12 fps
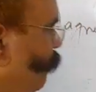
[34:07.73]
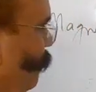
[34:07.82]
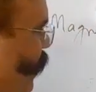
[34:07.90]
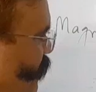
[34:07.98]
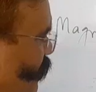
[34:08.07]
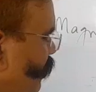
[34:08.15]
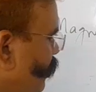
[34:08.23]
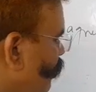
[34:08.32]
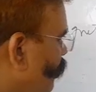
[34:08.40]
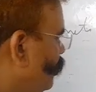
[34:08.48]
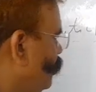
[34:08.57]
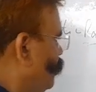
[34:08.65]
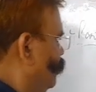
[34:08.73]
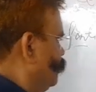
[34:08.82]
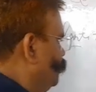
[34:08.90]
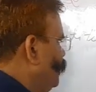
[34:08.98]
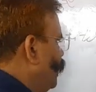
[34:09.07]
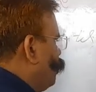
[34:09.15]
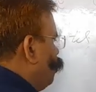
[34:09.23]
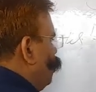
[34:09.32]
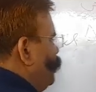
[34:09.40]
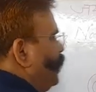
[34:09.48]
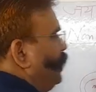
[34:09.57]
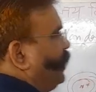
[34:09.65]
But their
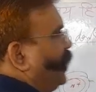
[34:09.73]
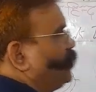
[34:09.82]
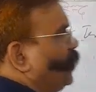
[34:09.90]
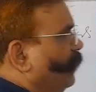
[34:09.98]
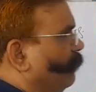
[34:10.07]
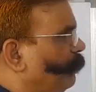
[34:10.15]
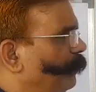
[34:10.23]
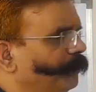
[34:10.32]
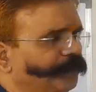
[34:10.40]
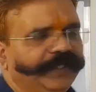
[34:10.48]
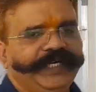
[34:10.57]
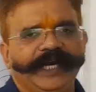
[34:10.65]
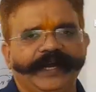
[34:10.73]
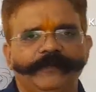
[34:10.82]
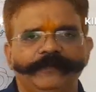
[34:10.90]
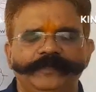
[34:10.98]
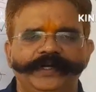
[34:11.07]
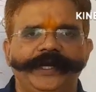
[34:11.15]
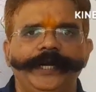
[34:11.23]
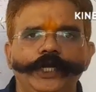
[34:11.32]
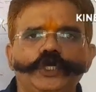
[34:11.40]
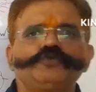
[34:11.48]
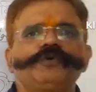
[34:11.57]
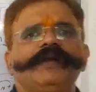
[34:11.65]
orientation, their
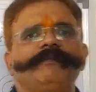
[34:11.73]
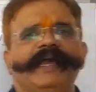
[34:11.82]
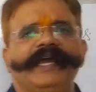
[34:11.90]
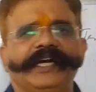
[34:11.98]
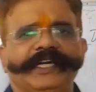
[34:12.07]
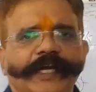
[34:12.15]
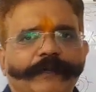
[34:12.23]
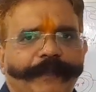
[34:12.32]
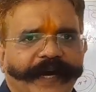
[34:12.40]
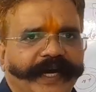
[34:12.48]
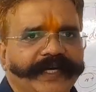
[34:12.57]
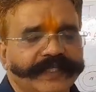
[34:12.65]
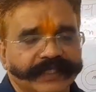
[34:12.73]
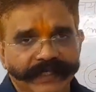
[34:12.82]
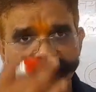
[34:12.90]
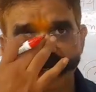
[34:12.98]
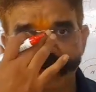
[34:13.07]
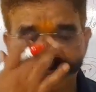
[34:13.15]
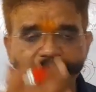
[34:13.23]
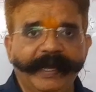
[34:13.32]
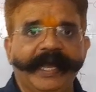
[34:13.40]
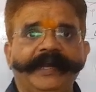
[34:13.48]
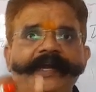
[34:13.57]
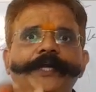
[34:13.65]
individual magnetic fields
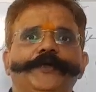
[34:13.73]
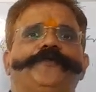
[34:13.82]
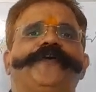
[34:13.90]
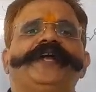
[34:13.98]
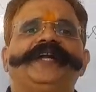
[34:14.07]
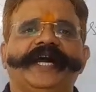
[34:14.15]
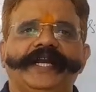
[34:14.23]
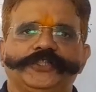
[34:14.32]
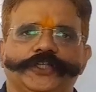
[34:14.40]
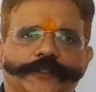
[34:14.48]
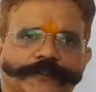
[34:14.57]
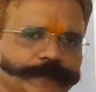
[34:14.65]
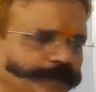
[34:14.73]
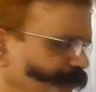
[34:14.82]
remain in different directions.